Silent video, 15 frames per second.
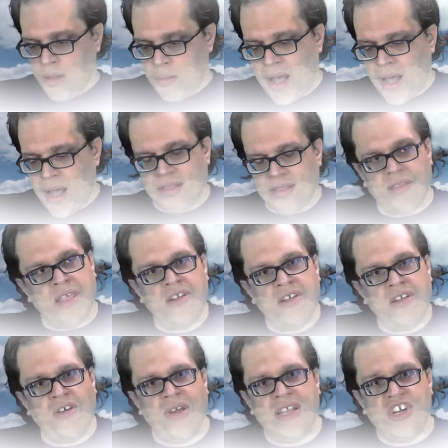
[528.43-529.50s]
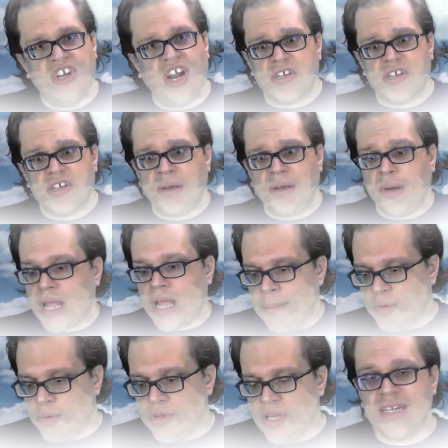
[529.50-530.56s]
But, it generally talks about
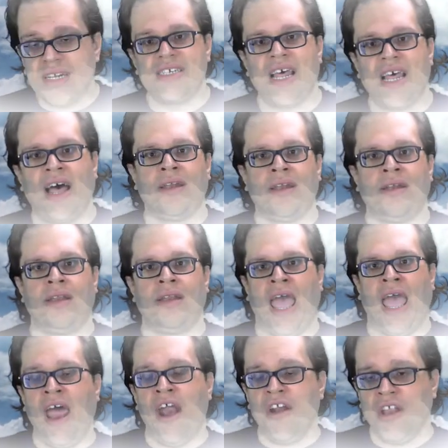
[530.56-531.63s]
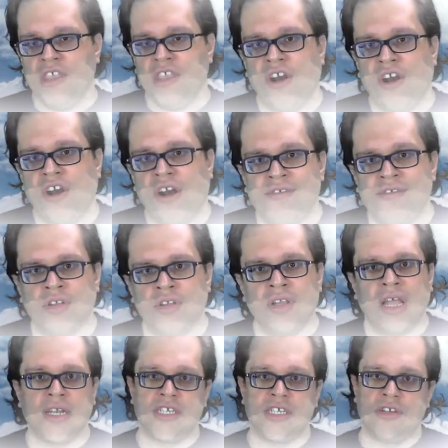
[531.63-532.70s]
abundance and earning your
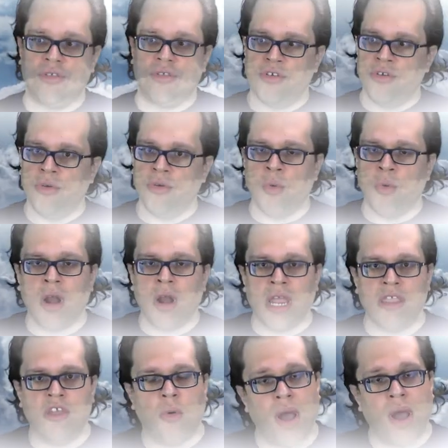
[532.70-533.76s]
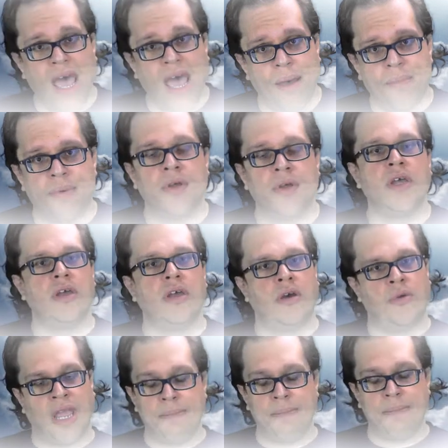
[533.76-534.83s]
abundance through working your way up.
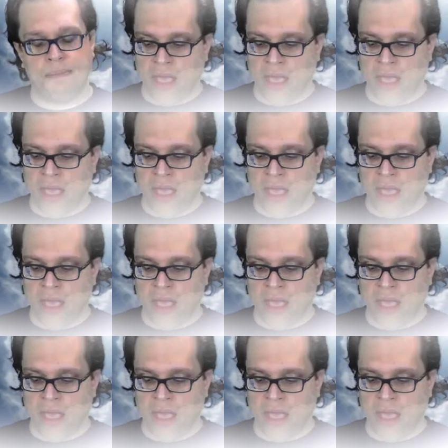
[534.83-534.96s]
Okay?